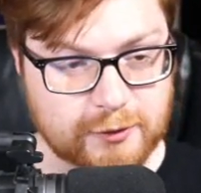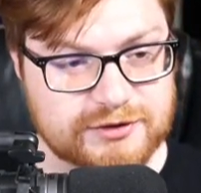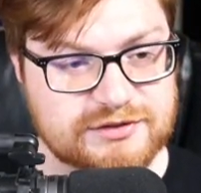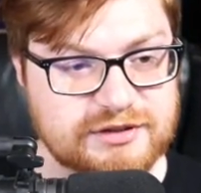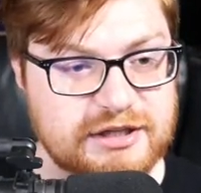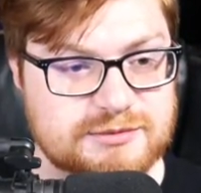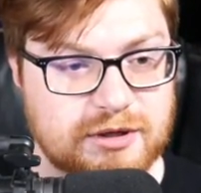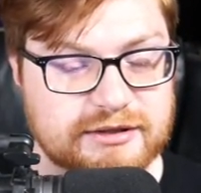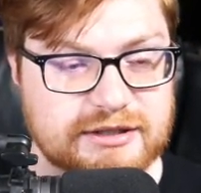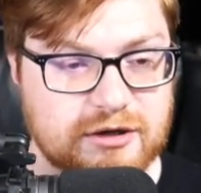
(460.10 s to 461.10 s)
that
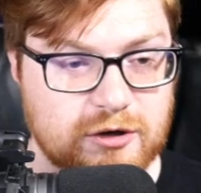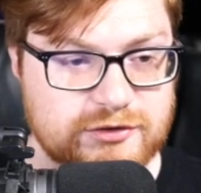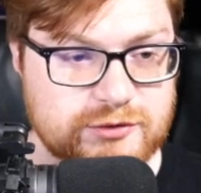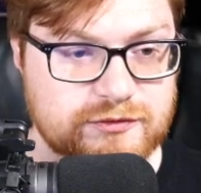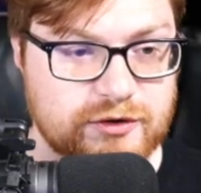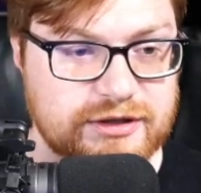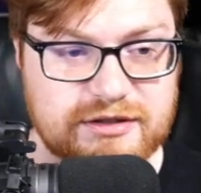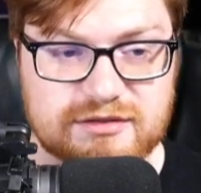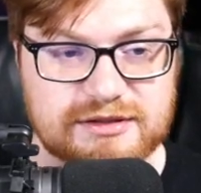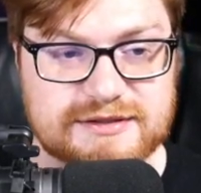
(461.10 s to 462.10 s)
chmod can also very
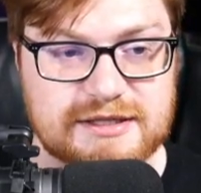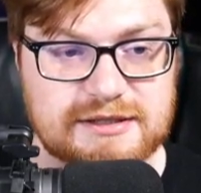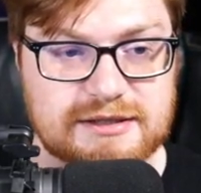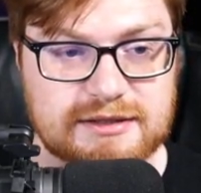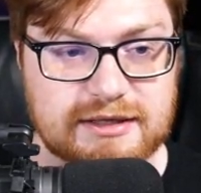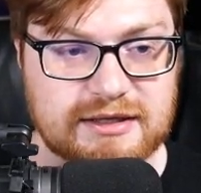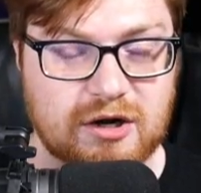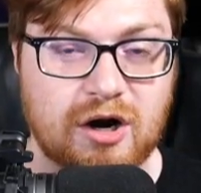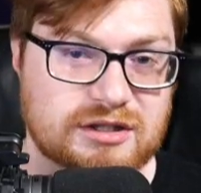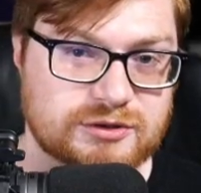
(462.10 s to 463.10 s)
easily take in an
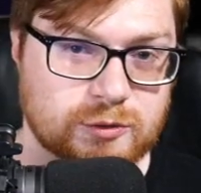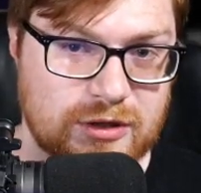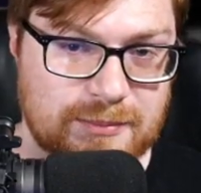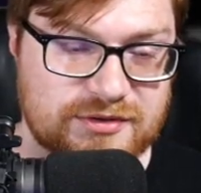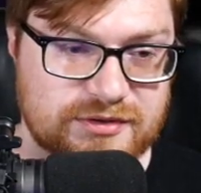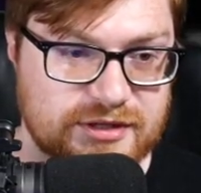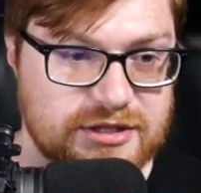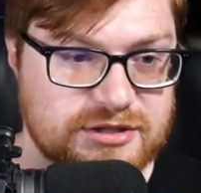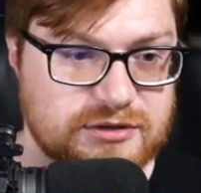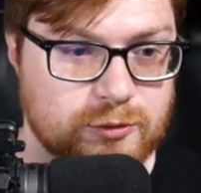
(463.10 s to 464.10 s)
octal
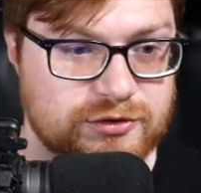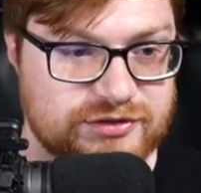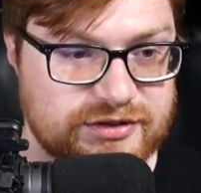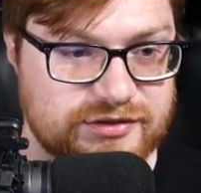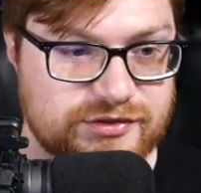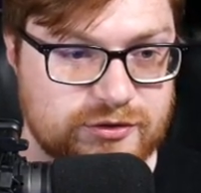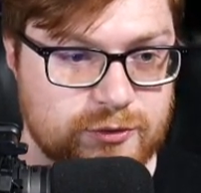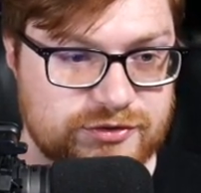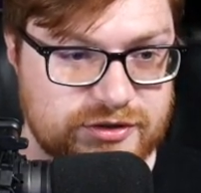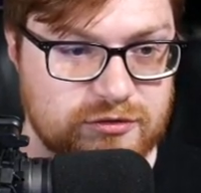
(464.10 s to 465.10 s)
representation or
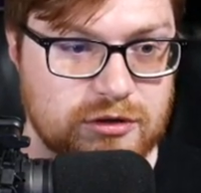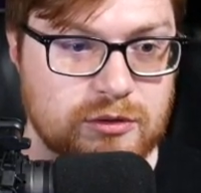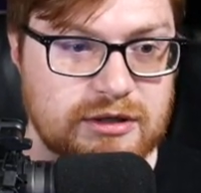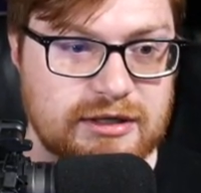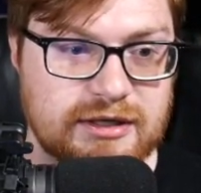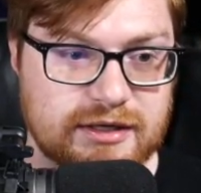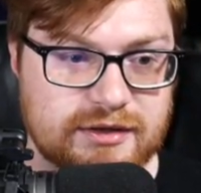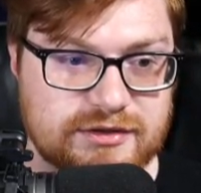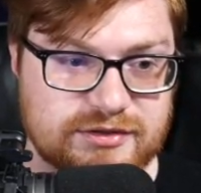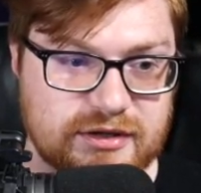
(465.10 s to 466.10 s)
600 and
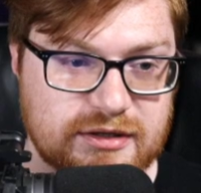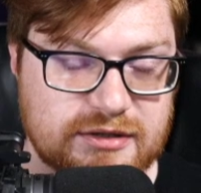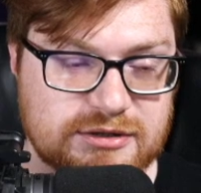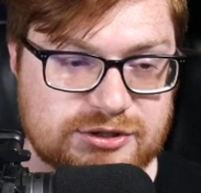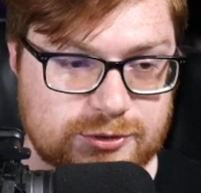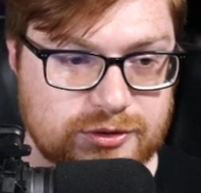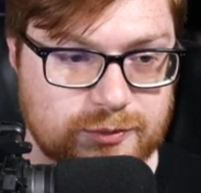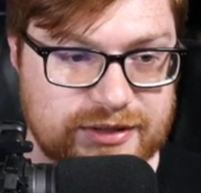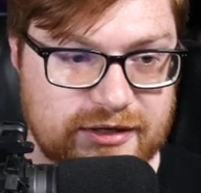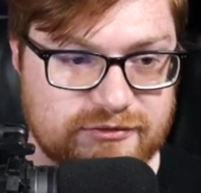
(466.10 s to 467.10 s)
that say, sure,
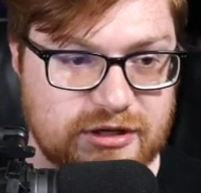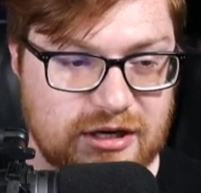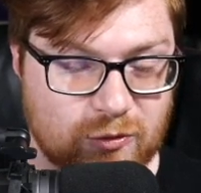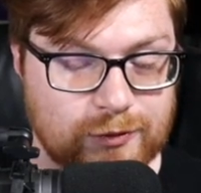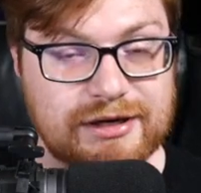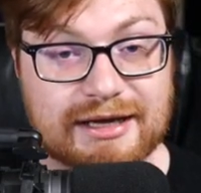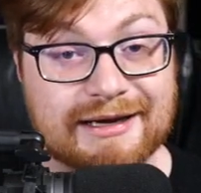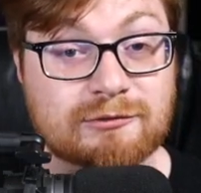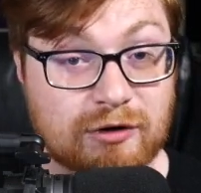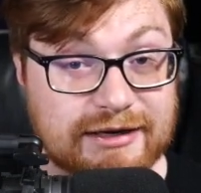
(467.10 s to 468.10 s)
we have read
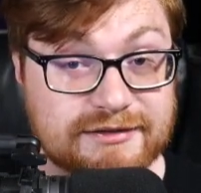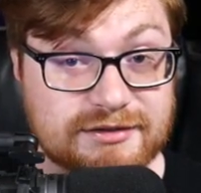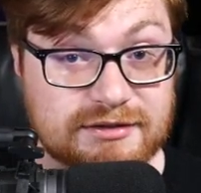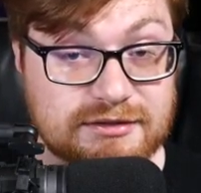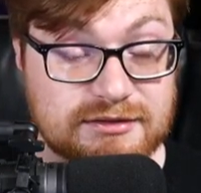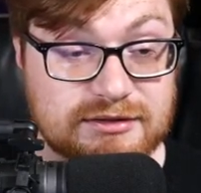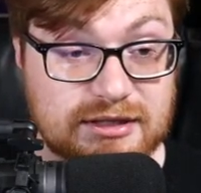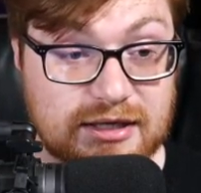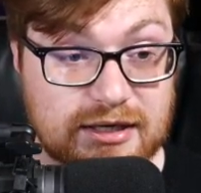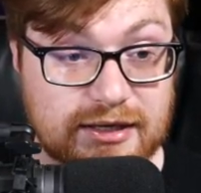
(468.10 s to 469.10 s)
and write. Uh,